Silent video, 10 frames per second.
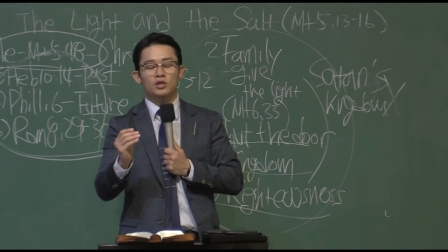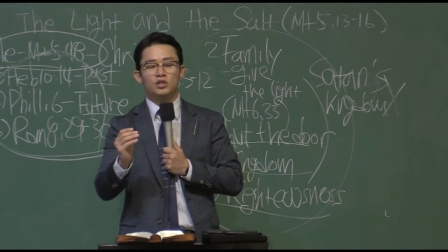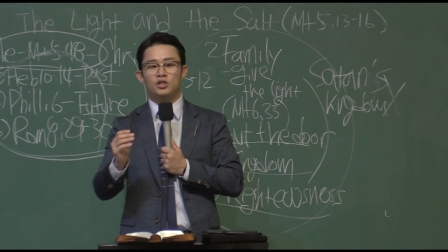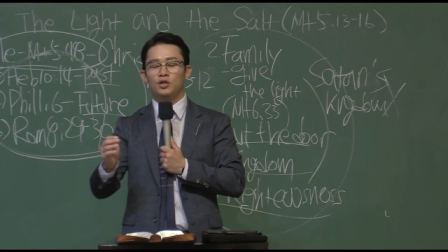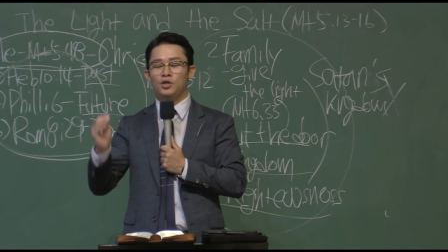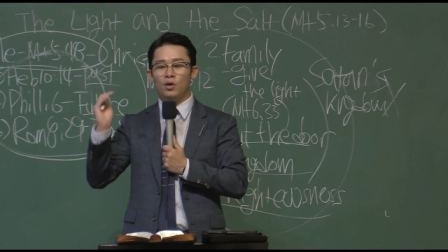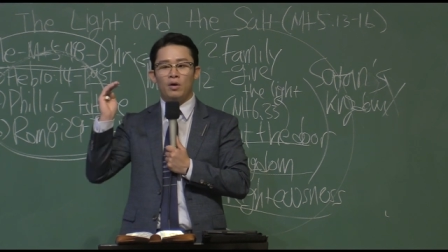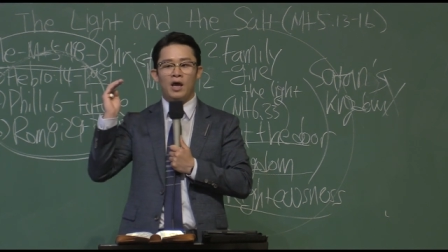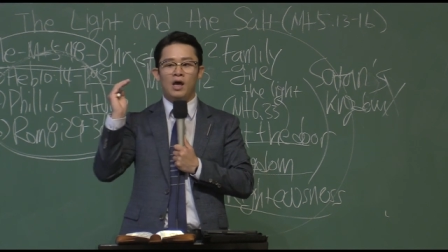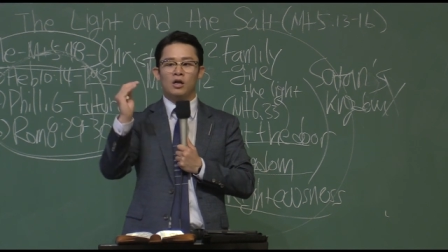shut your
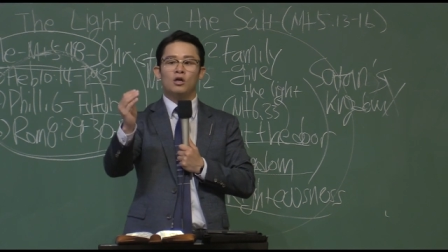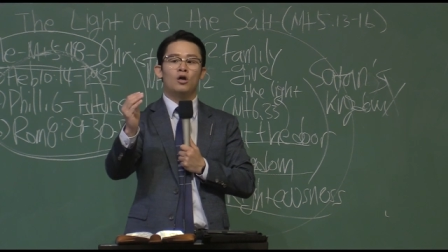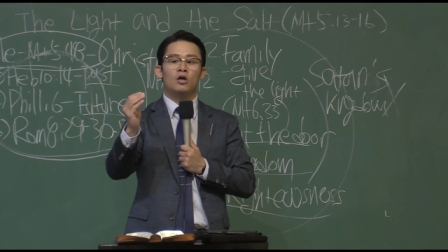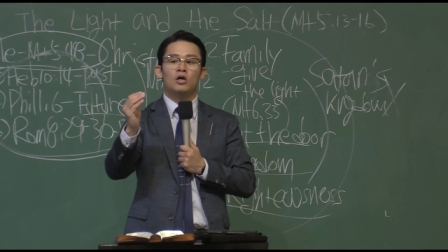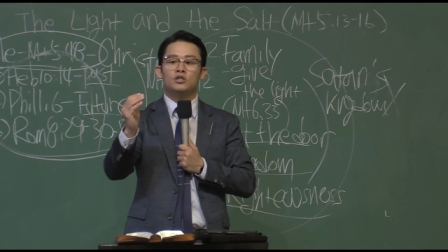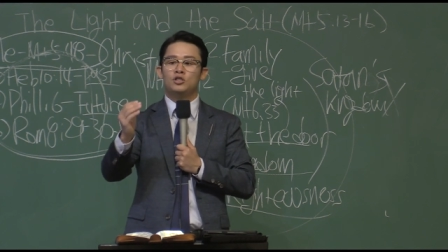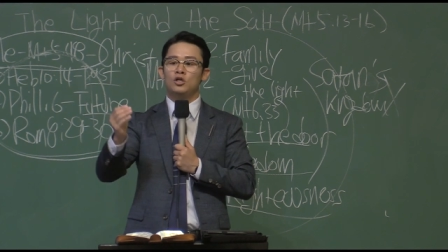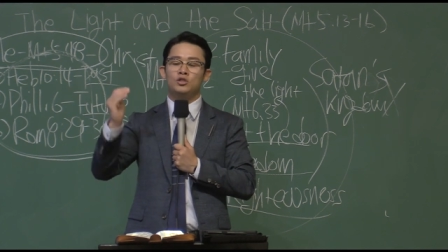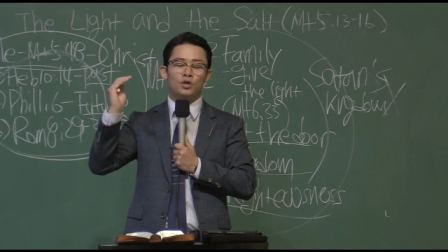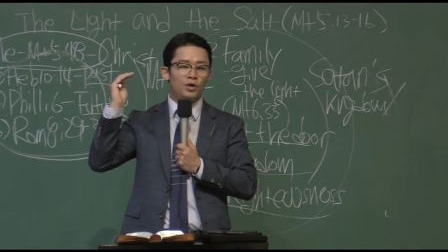anger,
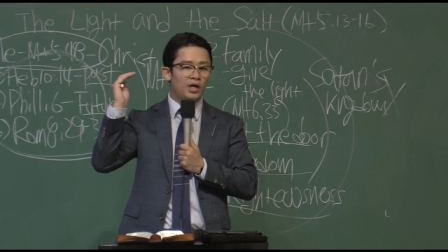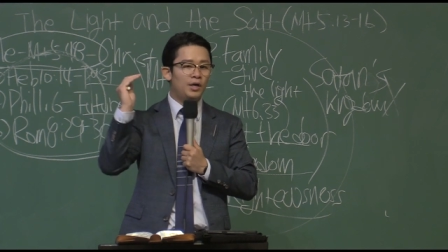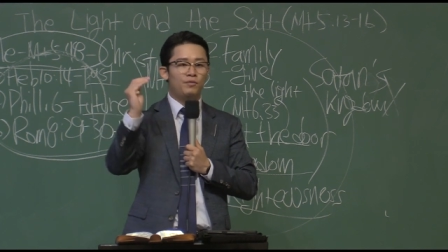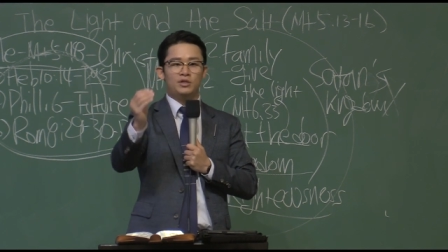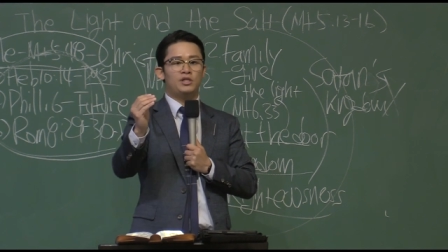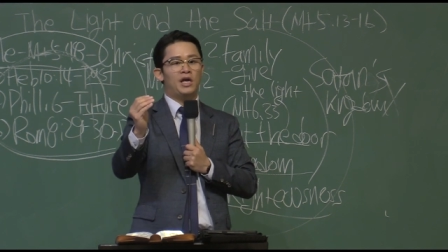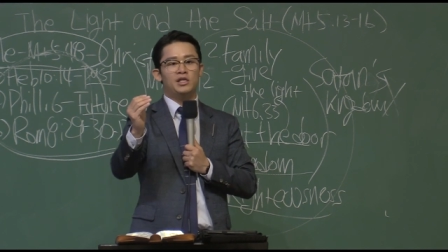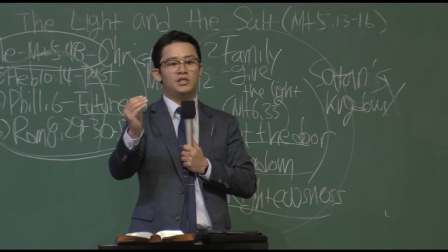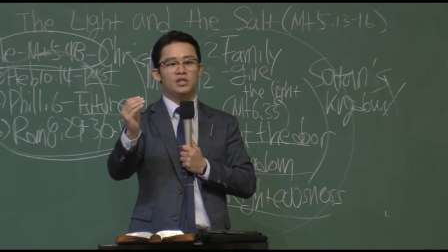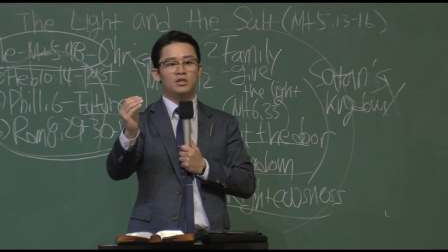shut your
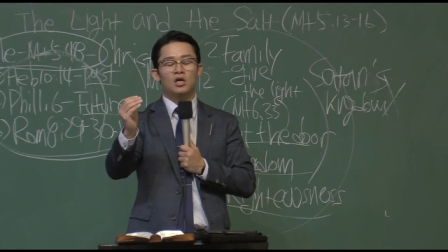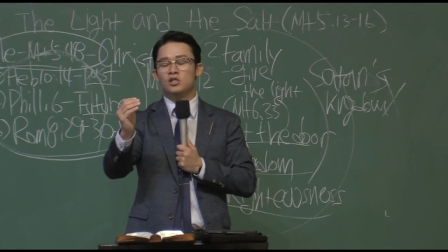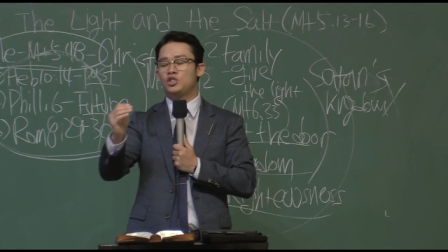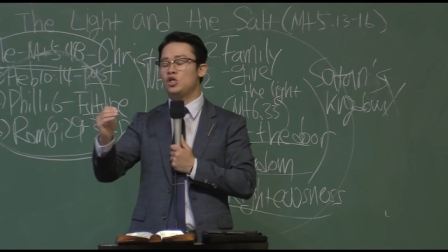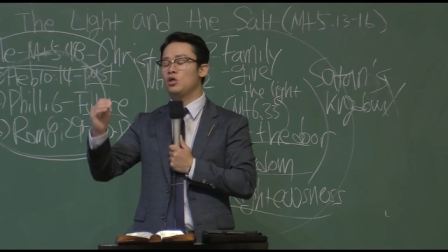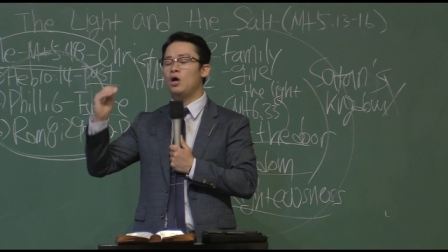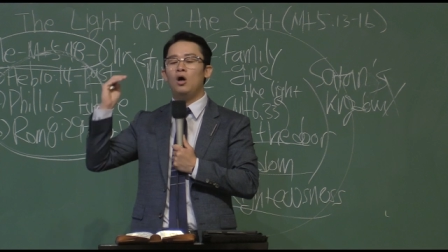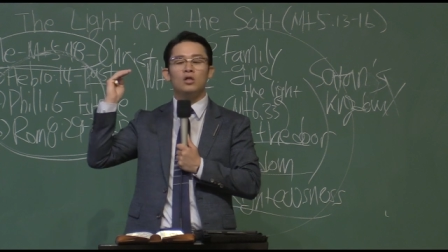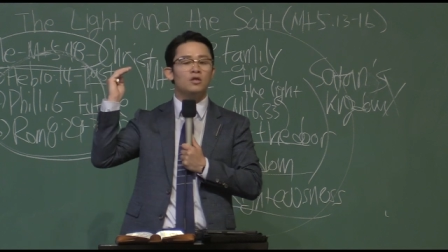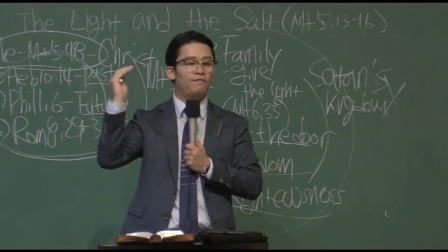irritation, shut
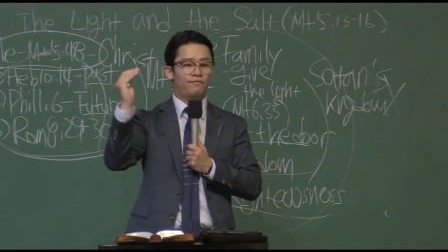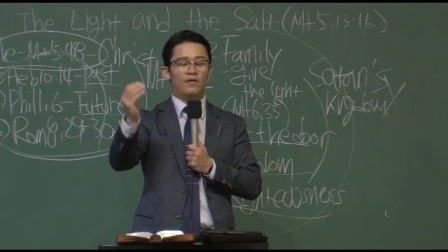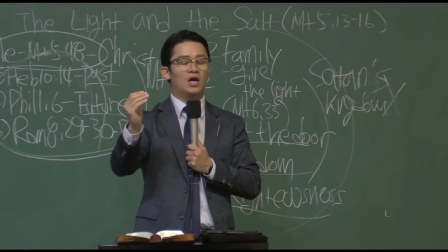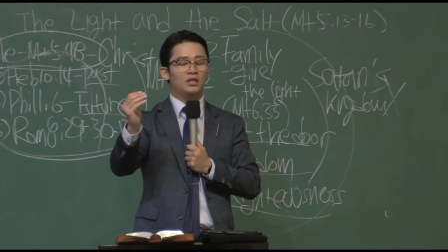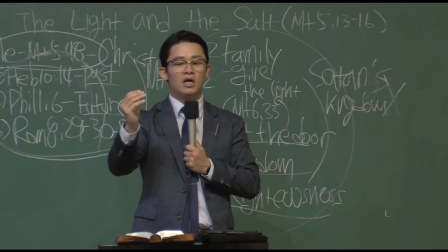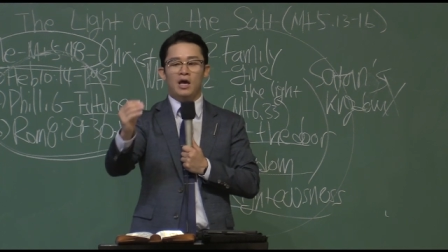all the fight,